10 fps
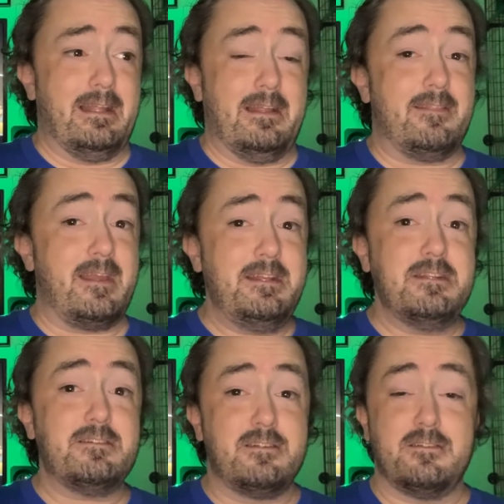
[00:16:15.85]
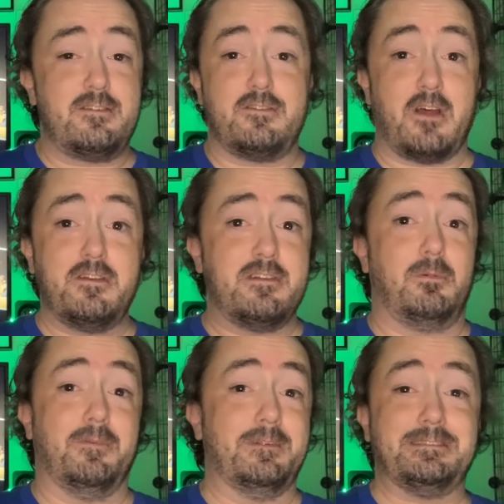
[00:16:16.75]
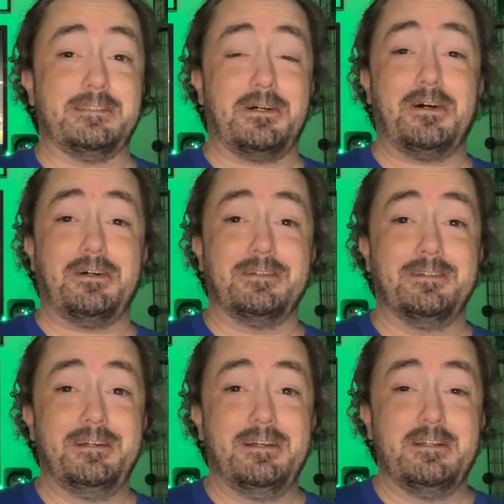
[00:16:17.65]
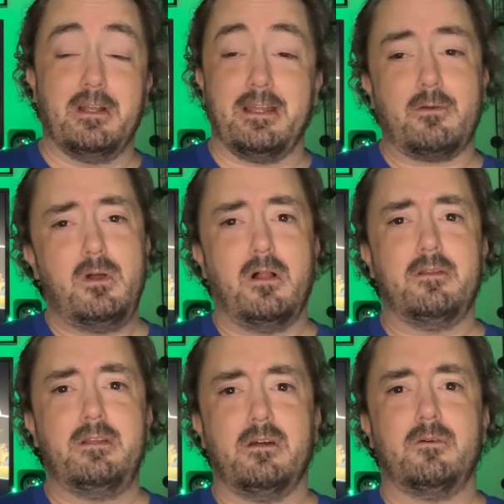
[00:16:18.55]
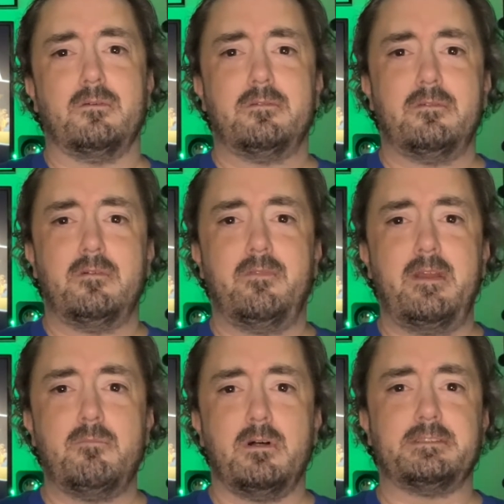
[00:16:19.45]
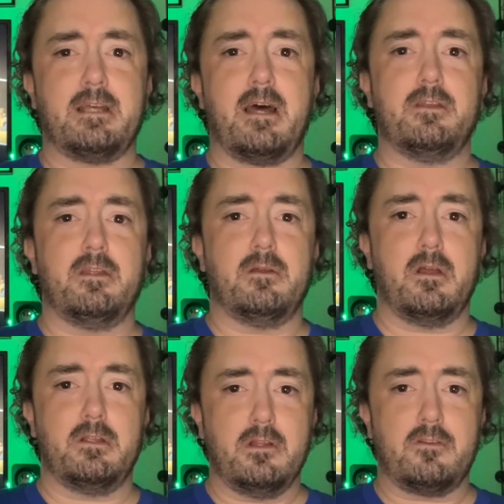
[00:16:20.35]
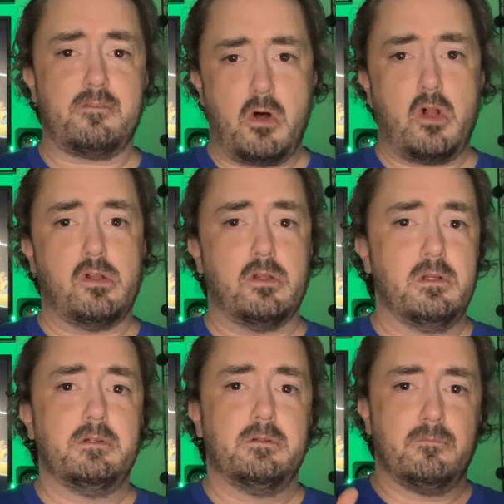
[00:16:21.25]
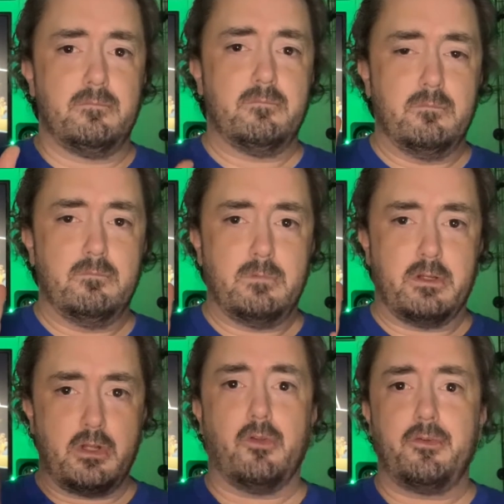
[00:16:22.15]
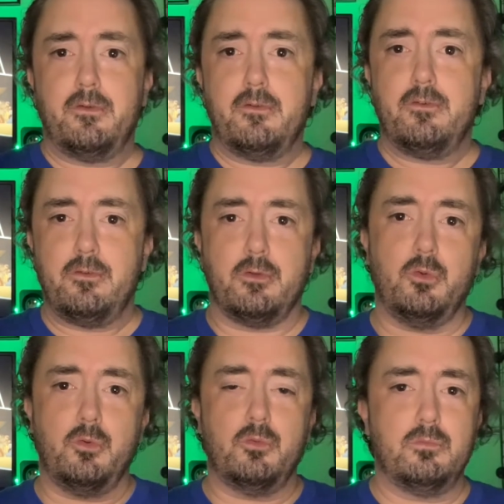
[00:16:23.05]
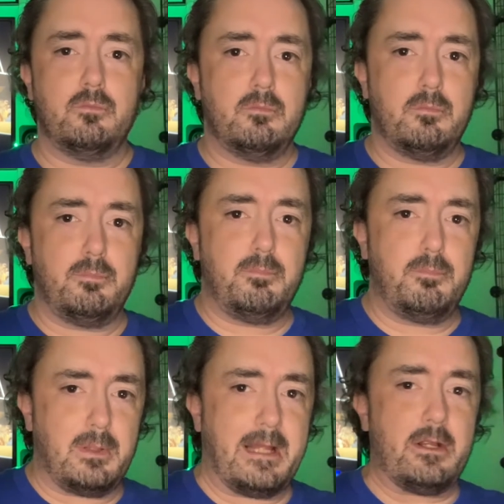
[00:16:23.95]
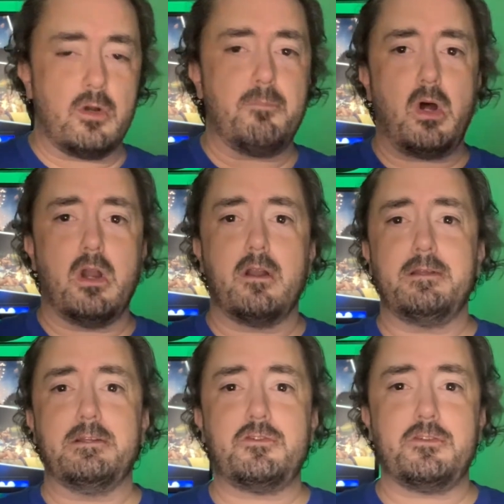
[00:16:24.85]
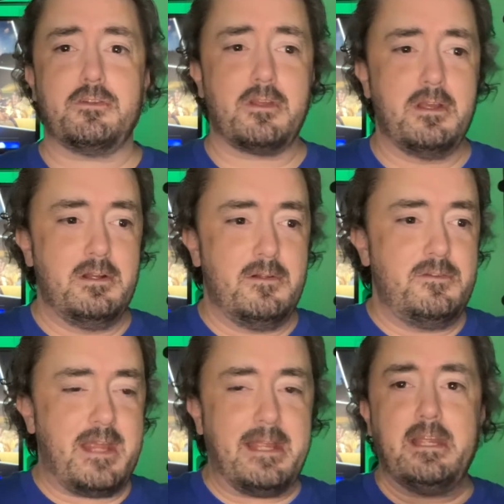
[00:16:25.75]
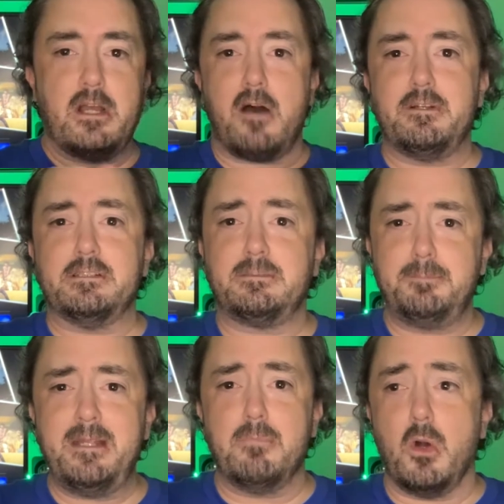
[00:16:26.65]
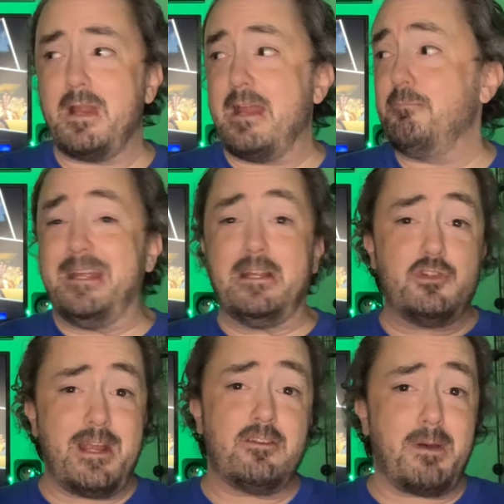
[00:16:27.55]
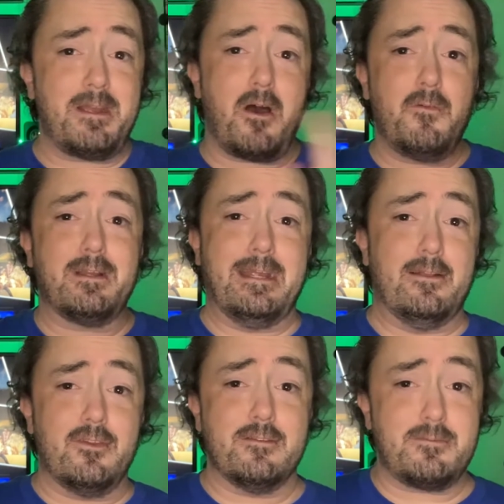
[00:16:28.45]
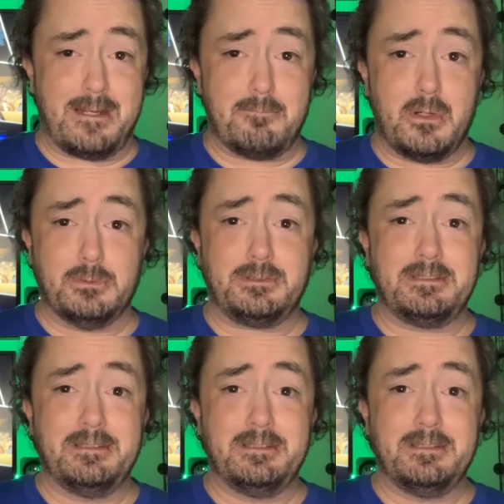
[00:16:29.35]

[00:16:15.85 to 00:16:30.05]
They didn't stunt double this at all. You're like, well, you know, they must have gotten a small adult to play her part as she's taking off in a speedboat and being chased by other kids in speedboats.